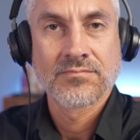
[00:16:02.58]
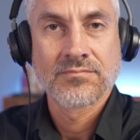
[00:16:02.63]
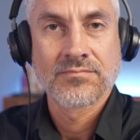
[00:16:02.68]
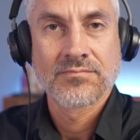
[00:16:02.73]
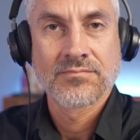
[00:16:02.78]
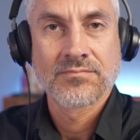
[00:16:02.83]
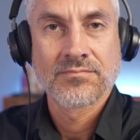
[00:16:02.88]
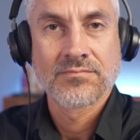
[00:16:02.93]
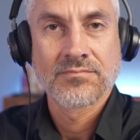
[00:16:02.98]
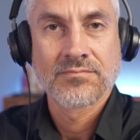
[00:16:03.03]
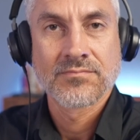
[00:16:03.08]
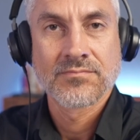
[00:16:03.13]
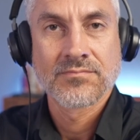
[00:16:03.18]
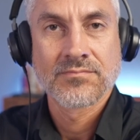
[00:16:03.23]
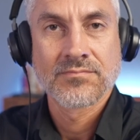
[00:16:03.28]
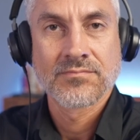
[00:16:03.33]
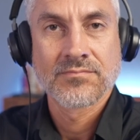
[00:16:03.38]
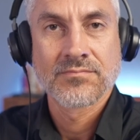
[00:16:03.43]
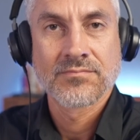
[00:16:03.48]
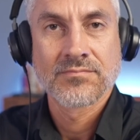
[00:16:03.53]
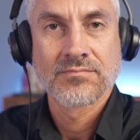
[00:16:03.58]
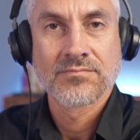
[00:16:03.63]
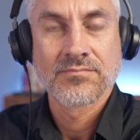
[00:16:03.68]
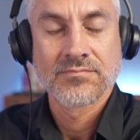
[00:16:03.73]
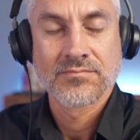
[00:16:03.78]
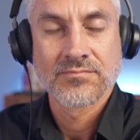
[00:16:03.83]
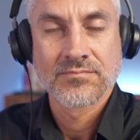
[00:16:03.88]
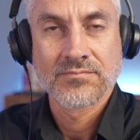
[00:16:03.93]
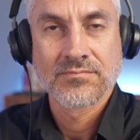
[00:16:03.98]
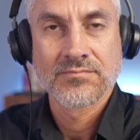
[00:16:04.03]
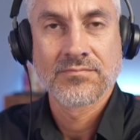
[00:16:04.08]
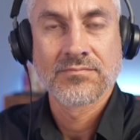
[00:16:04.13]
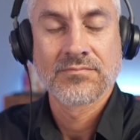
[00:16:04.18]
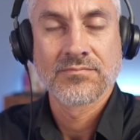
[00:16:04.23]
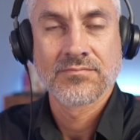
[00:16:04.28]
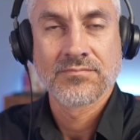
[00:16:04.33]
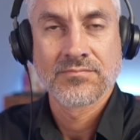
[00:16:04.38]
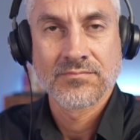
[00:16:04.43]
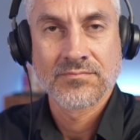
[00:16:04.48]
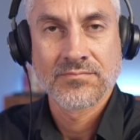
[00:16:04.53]

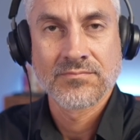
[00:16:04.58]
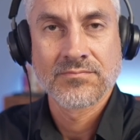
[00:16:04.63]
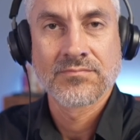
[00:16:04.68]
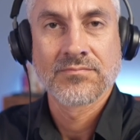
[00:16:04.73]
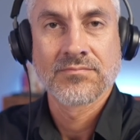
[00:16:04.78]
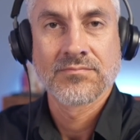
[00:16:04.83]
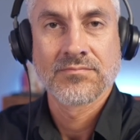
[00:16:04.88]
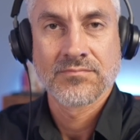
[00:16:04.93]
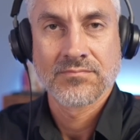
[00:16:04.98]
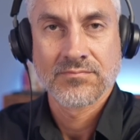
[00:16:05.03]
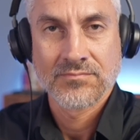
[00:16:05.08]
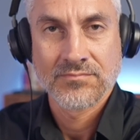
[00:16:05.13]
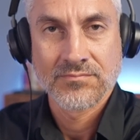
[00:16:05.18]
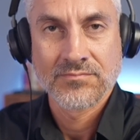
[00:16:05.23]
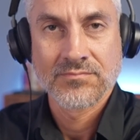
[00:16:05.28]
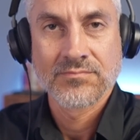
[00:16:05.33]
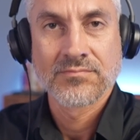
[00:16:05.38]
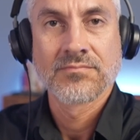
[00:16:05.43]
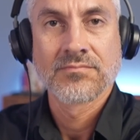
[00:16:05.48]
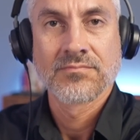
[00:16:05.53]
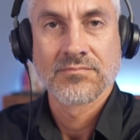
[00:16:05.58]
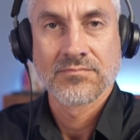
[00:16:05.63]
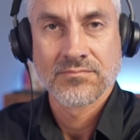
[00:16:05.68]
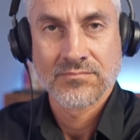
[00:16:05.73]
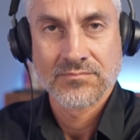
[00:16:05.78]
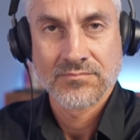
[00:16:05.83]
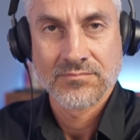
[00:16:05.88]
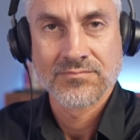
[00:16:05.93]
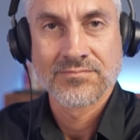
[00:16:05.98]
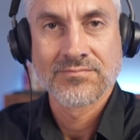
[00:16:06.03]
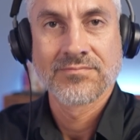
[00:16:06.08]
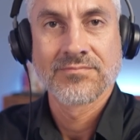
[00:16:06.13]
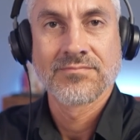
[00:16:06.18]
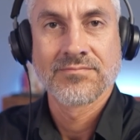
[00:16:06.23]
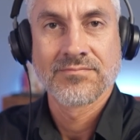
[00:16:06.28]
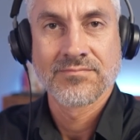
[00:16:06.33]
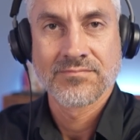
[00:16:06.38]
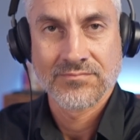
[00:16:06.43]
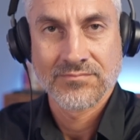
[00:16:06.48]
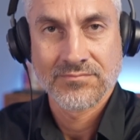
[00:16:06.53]

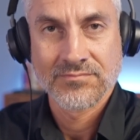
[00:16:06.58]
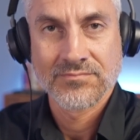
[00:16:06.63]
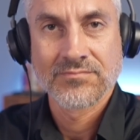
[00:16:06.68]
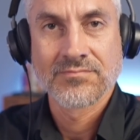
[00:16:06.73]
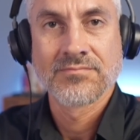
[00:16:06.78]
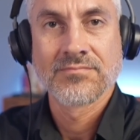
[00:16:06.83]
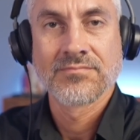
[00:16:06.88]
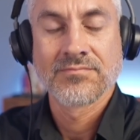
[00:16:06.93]
This person isn't speaking.